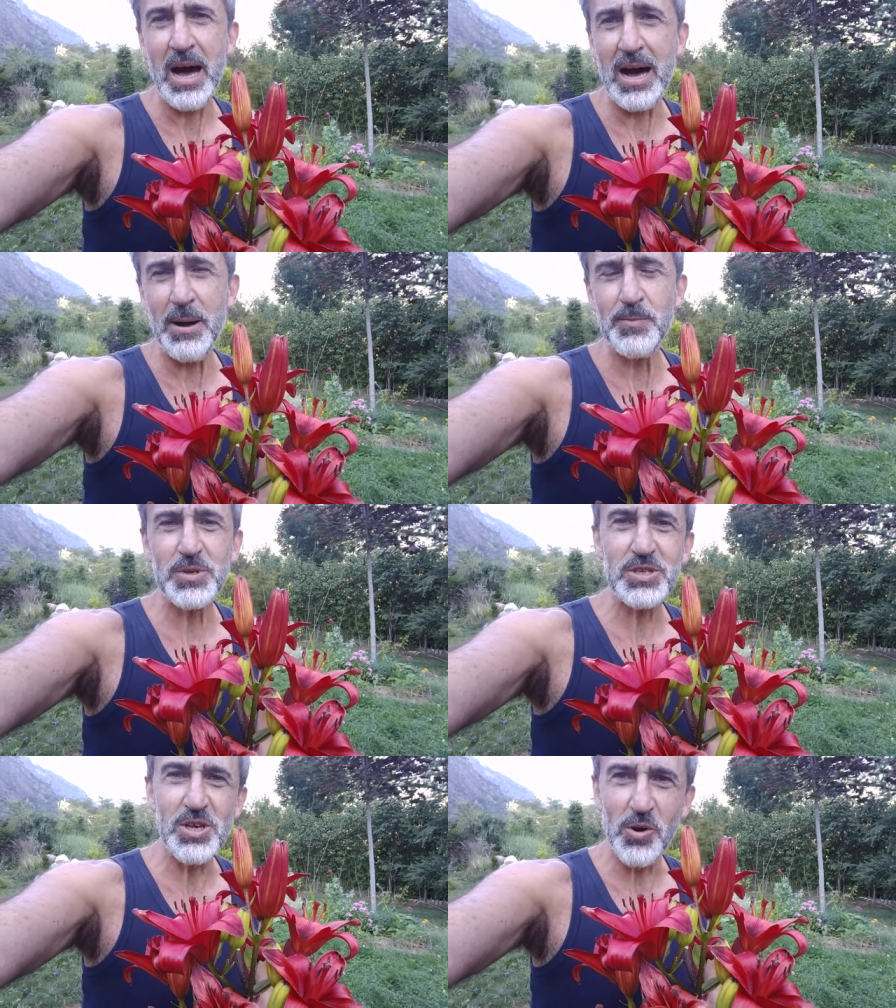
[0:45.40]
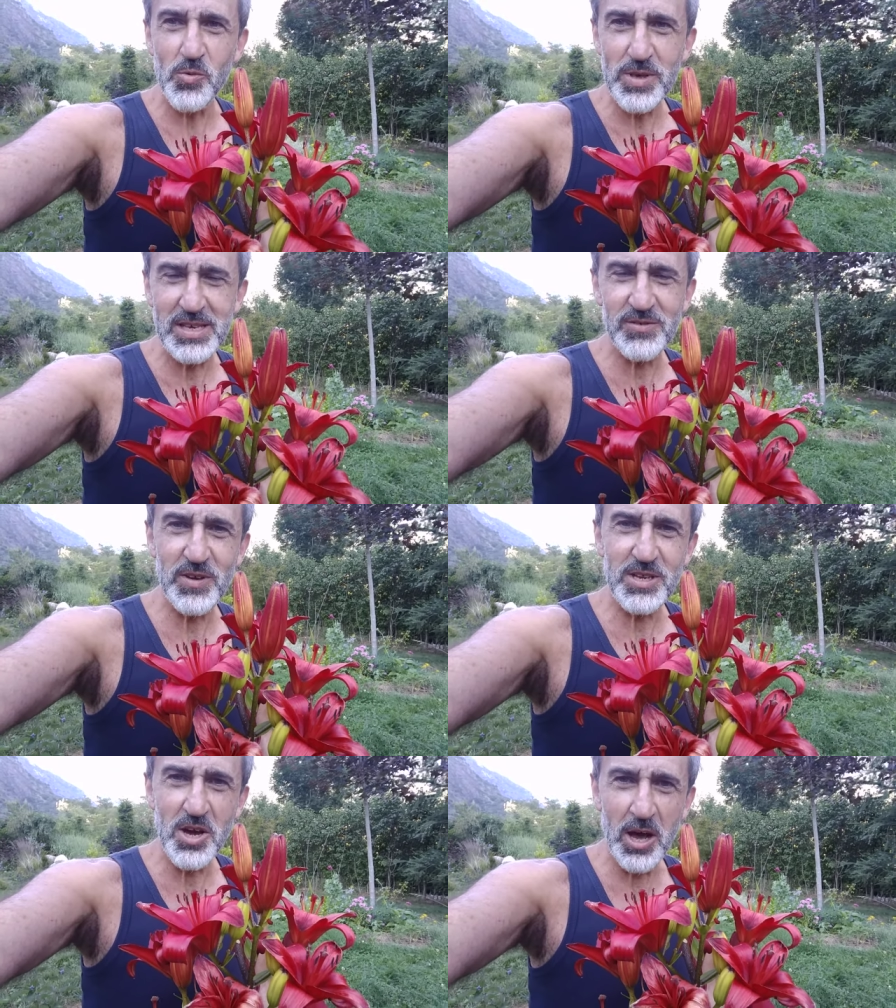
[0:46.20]
Um, so with this
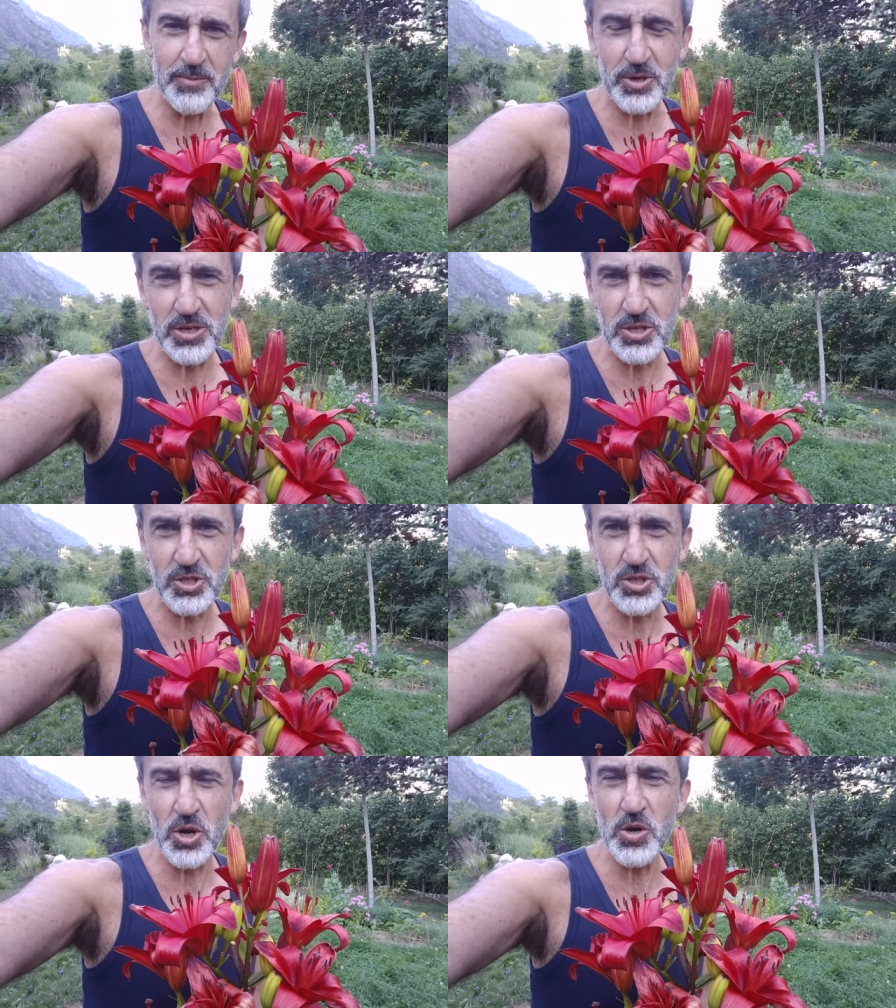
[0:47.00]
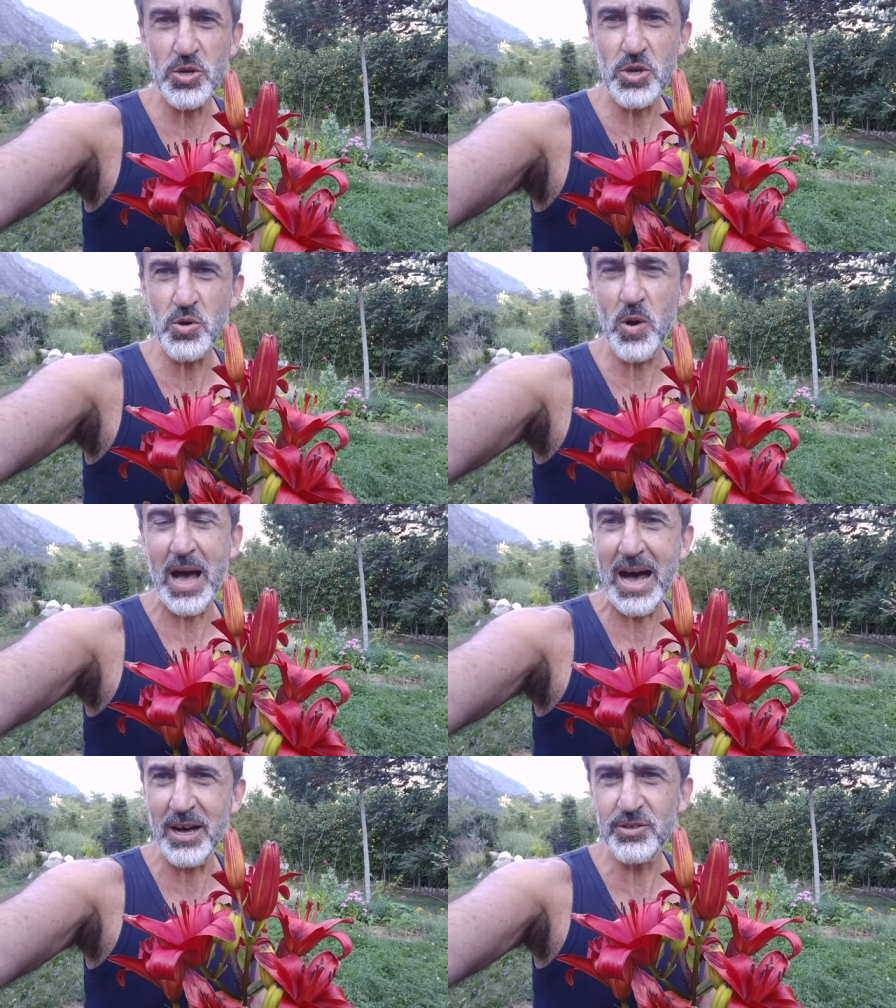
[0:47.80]
video, I'm gonna show you
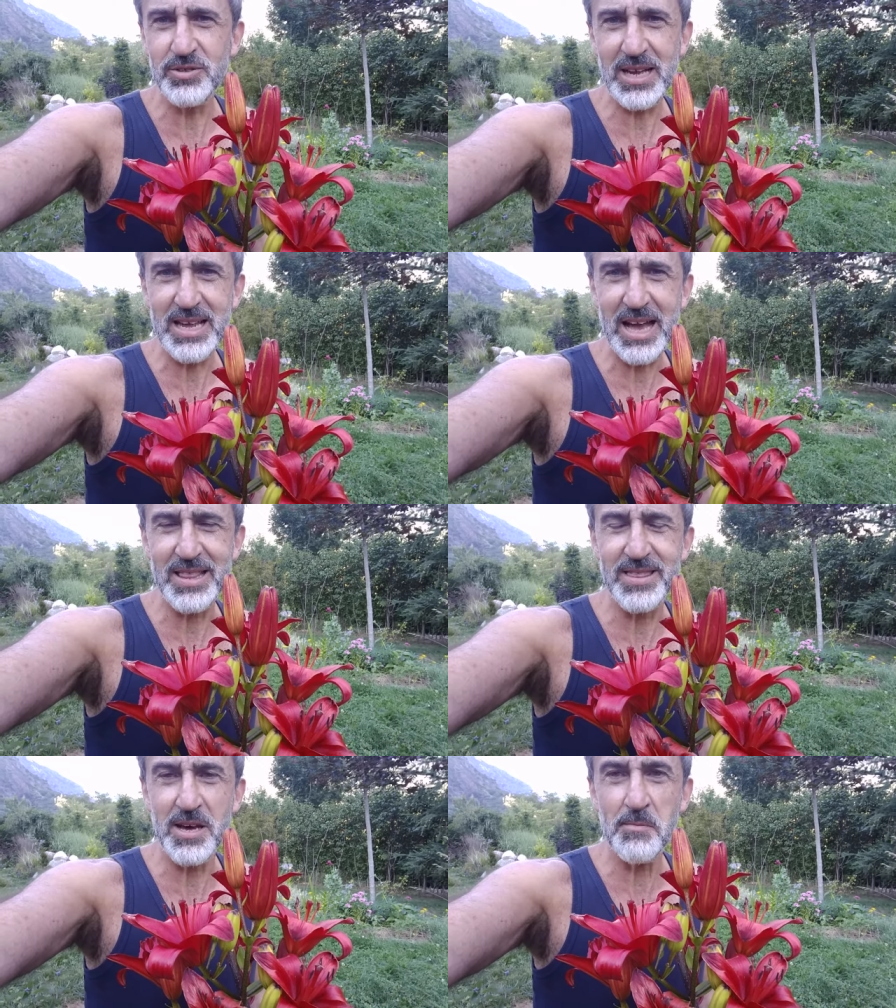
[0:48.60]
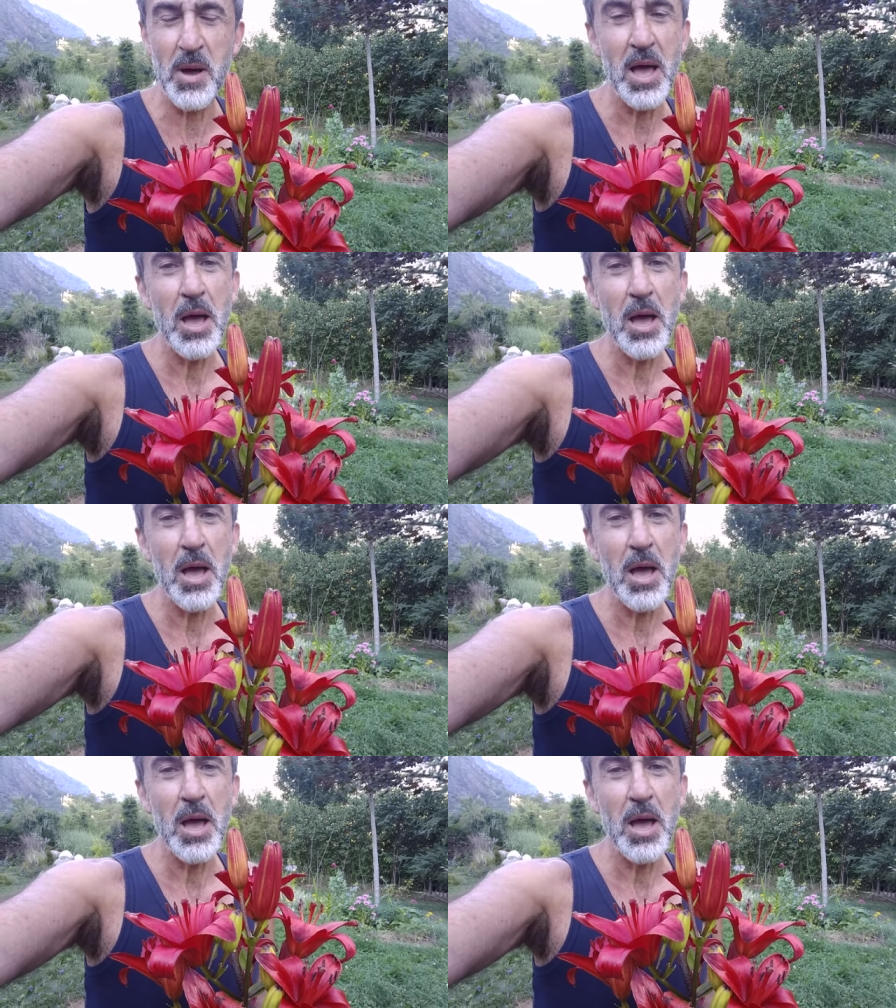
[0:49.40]
how to deadhead them